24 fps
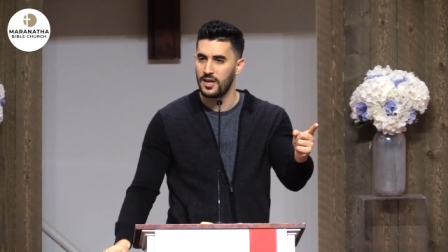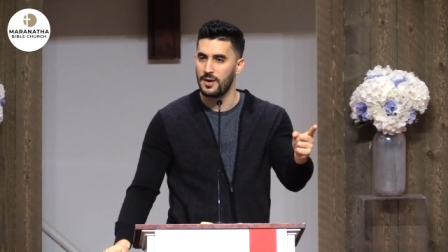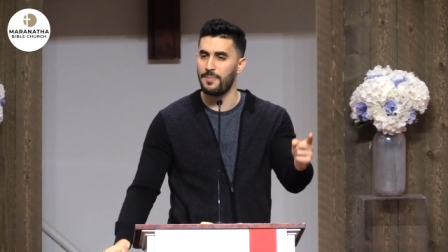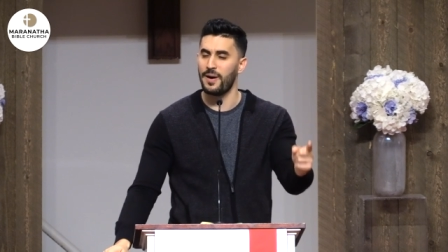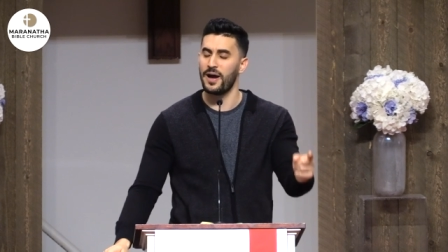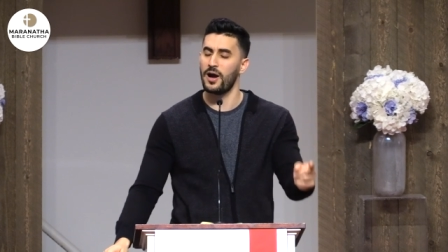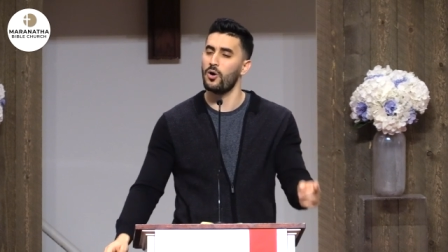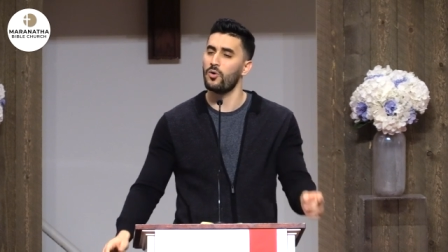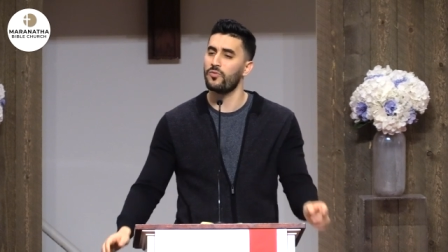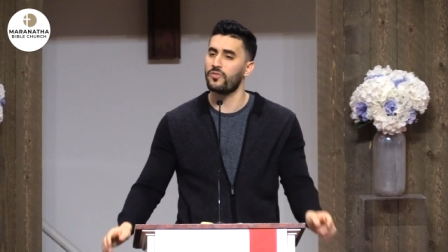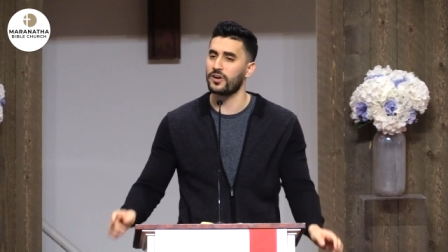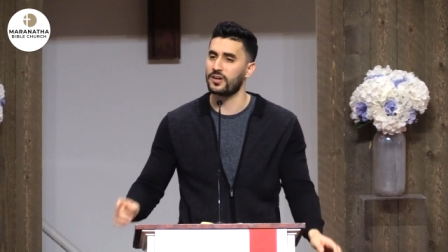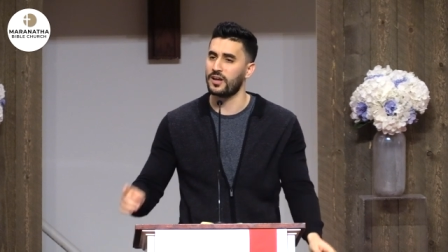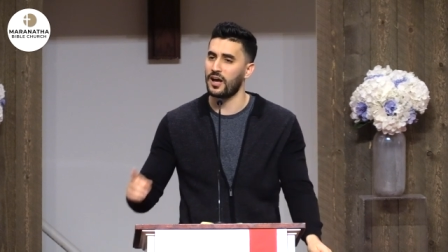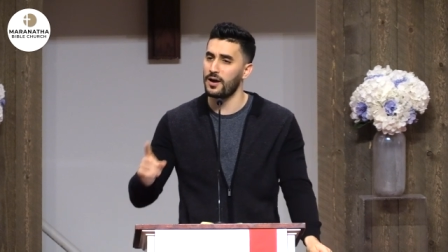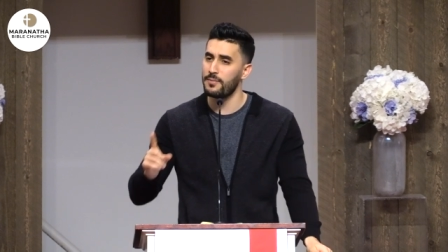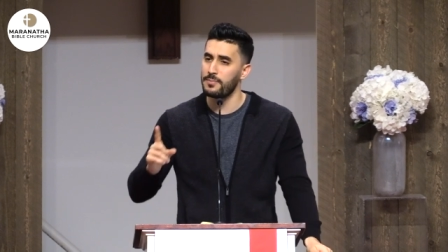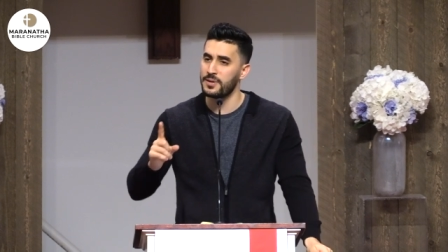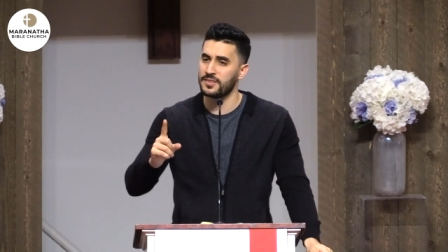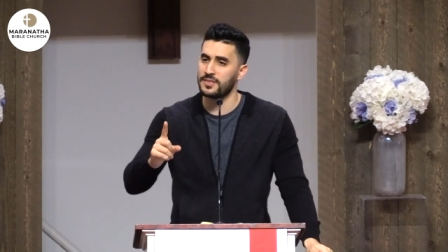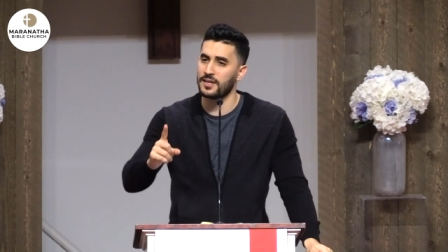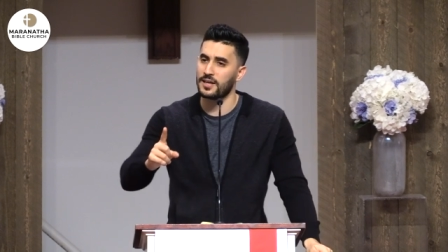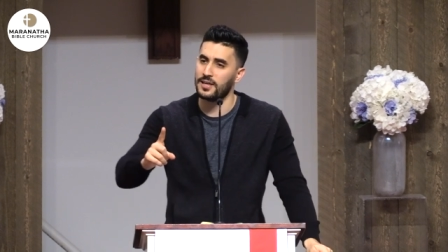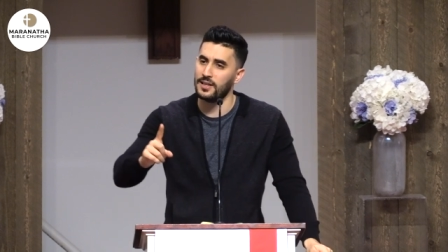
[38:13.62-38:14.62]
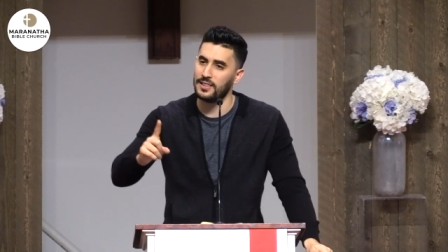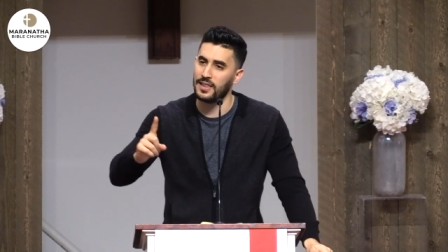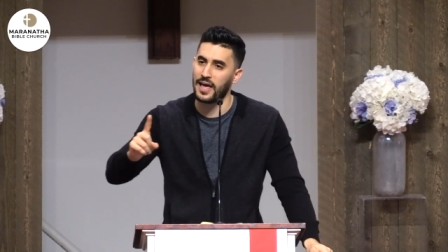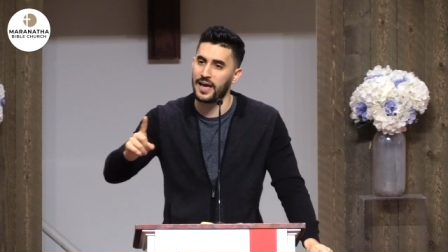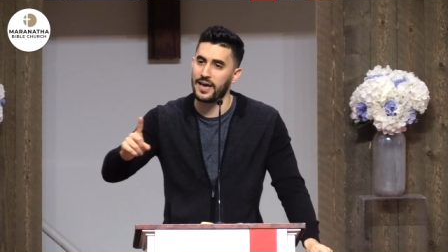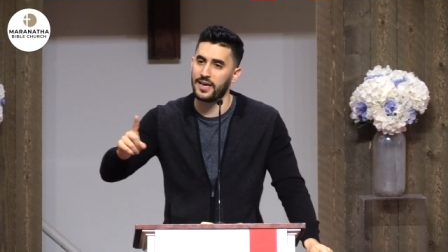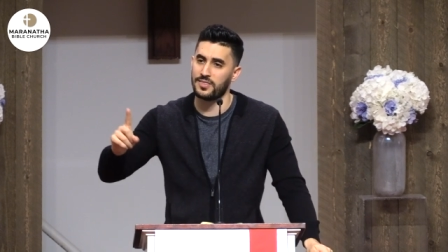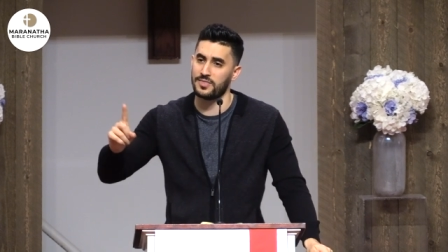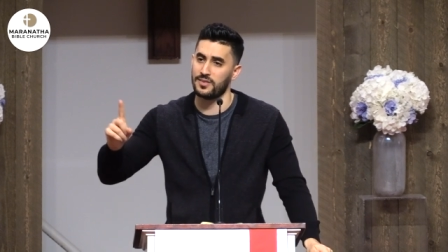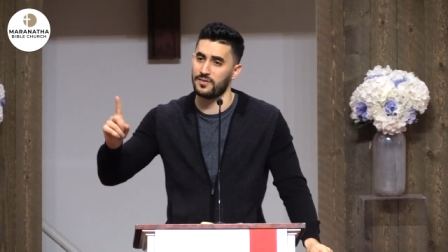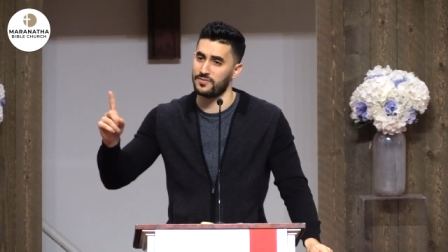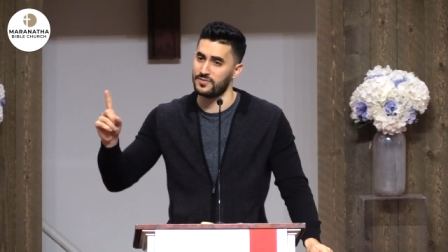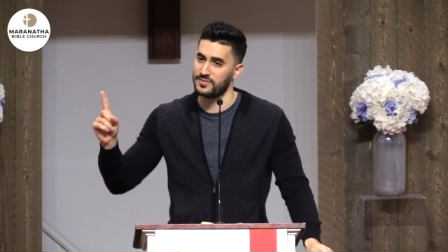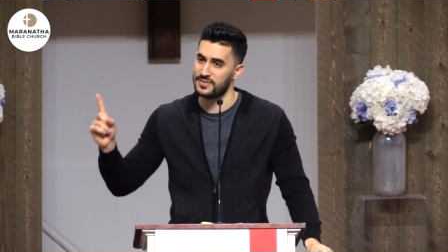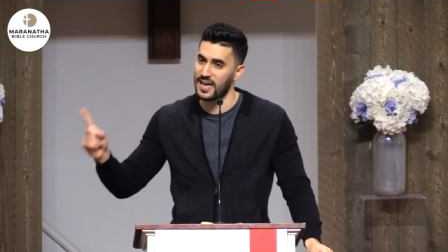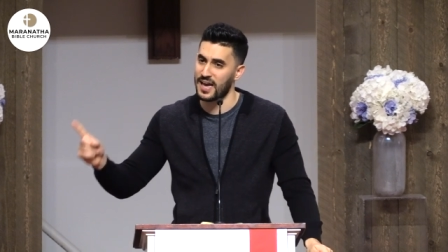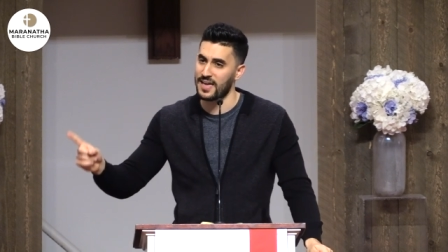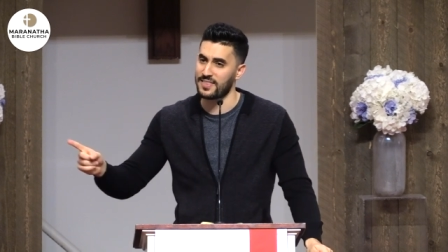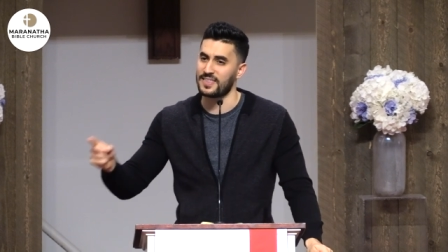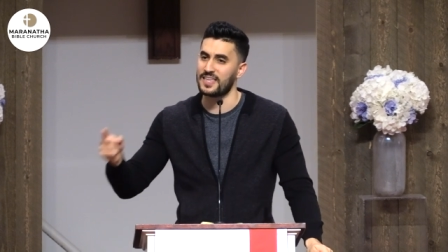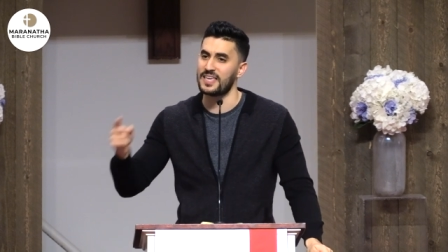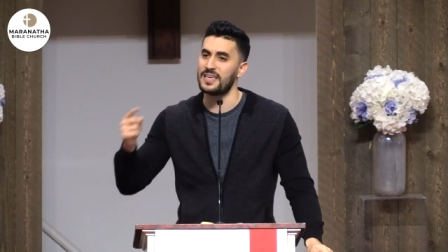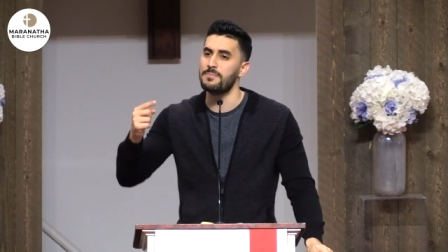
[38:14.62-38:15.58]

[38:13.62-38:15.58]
And by overcoming the Goliath of death,